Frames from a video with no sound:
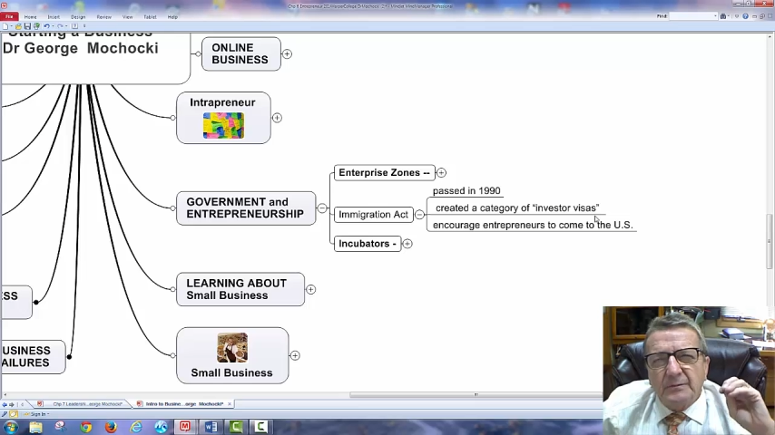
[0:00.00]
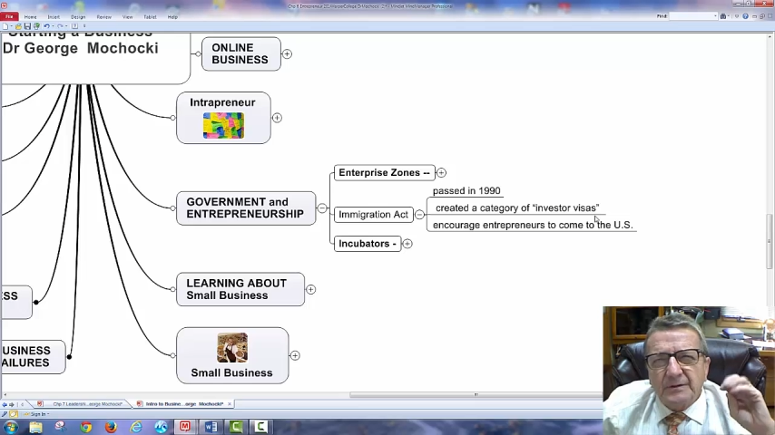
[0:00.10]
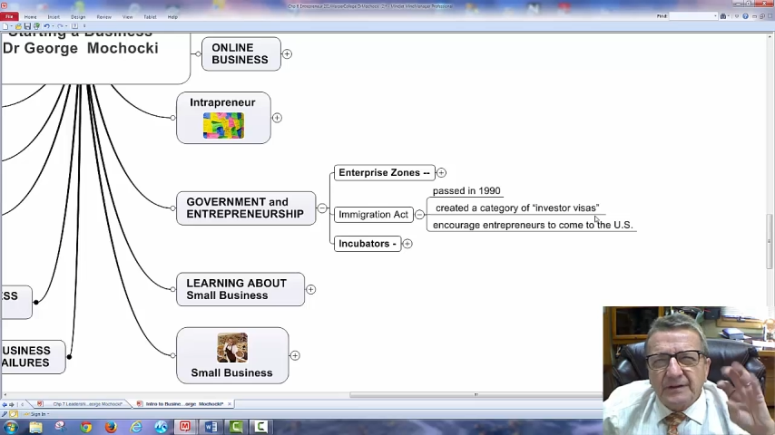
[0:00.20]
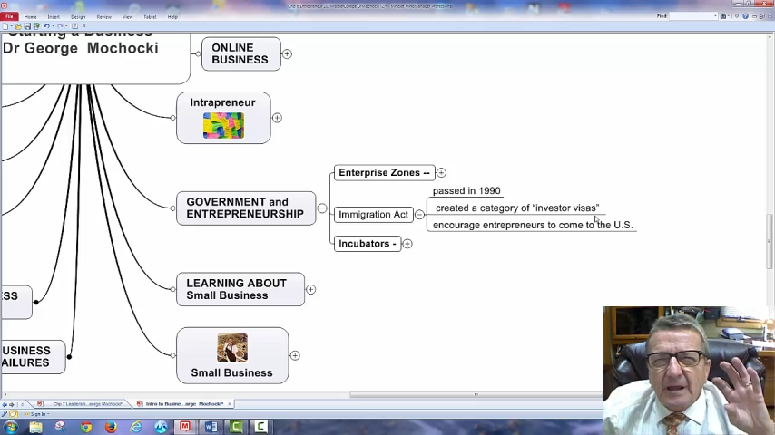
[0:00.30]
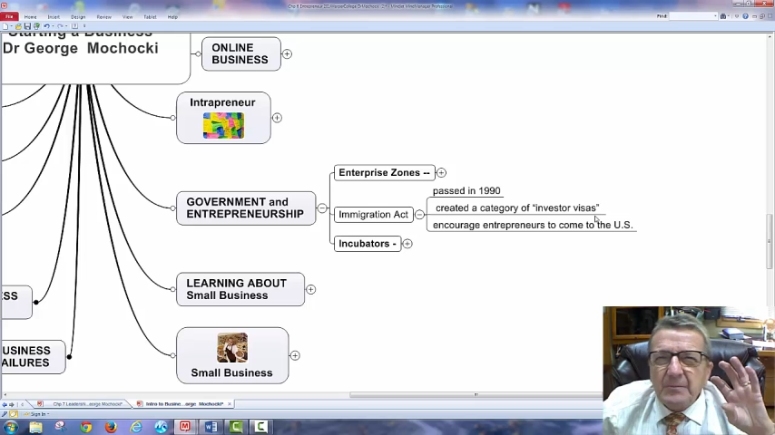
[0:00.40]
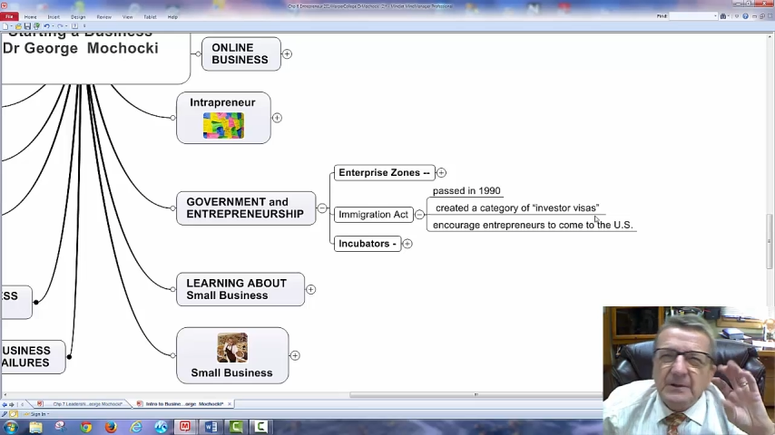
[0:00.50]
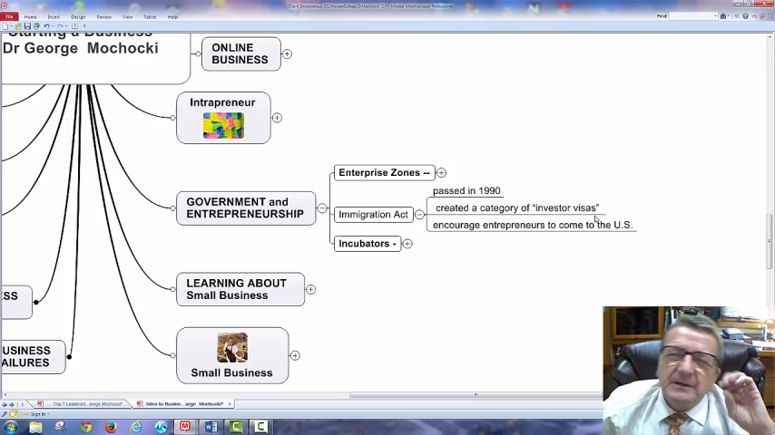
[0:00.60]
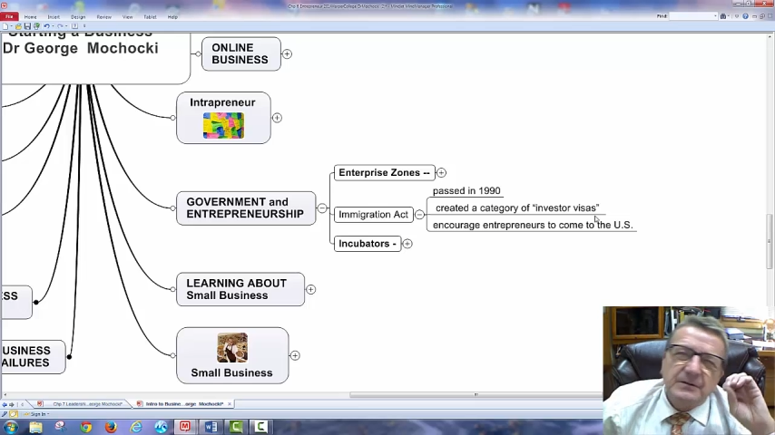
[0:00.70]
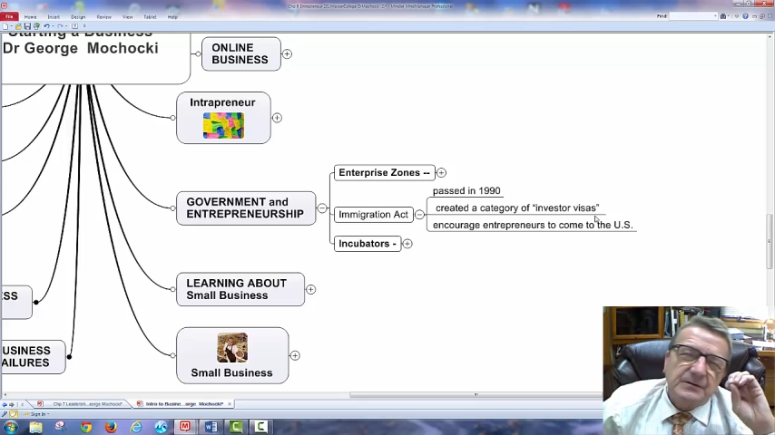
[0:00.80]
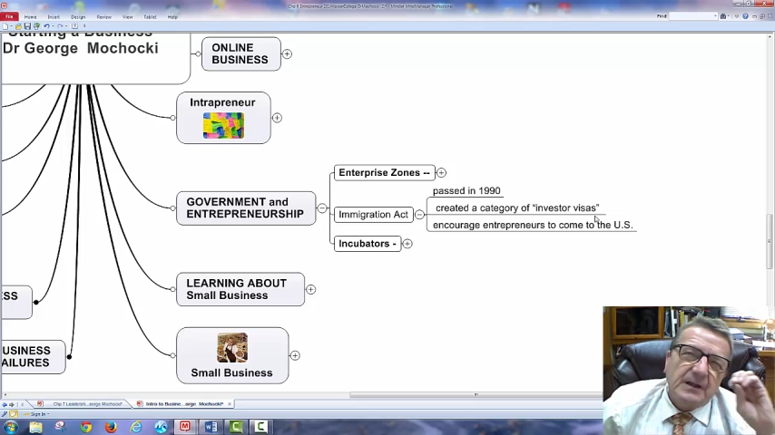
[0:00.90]
what's happening
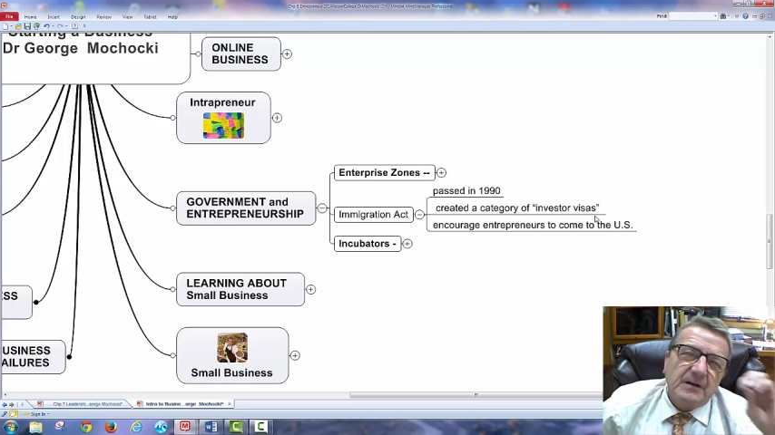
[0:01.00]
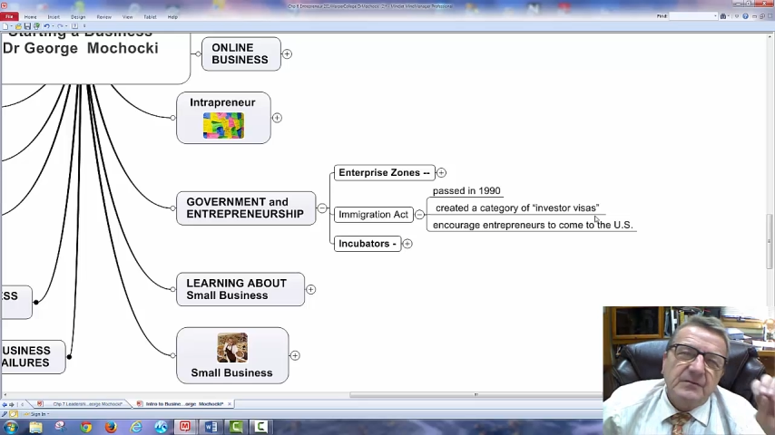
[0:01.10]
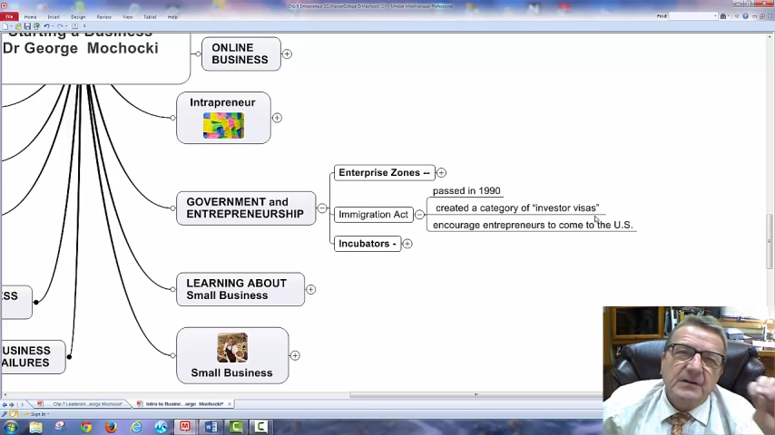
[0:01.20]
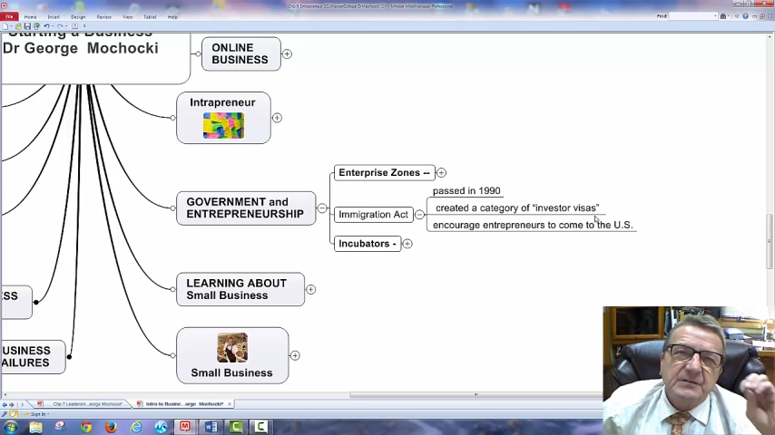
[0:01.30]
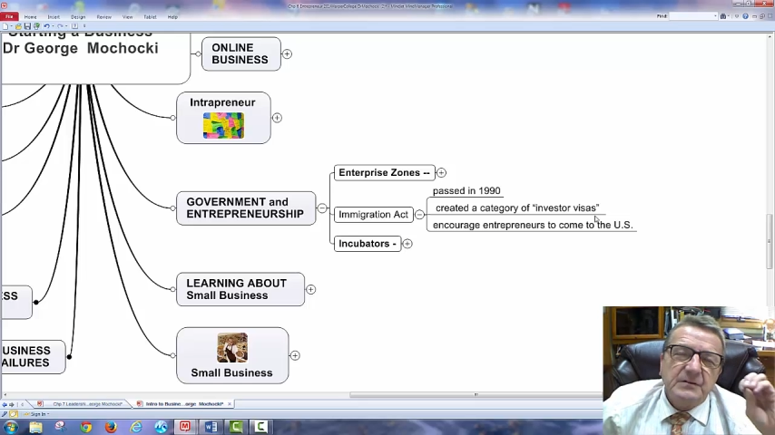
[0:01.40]
is just not investor